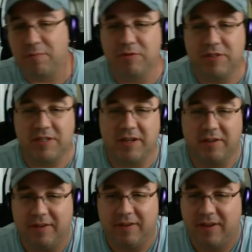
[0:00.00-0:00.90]
Blue
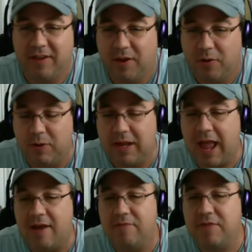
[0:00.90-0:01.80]
Steel. We
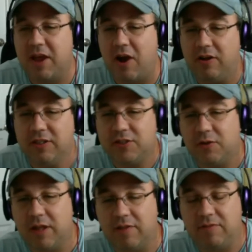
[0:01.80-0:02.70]
have the also
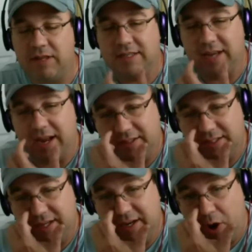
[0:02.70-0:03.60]
lovely and
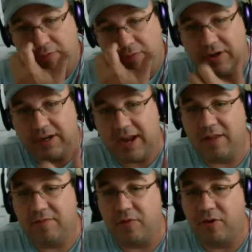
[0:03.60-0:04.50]
talented over in
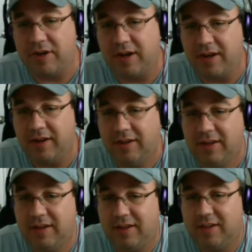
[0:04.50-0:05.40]
California,
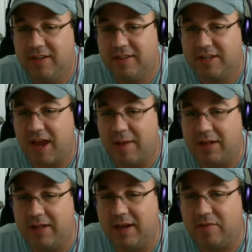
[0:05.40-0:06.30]
Scott
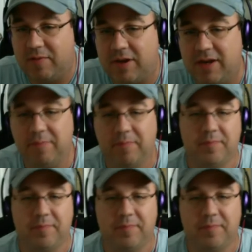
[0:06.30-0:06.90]
Bedley, everybody.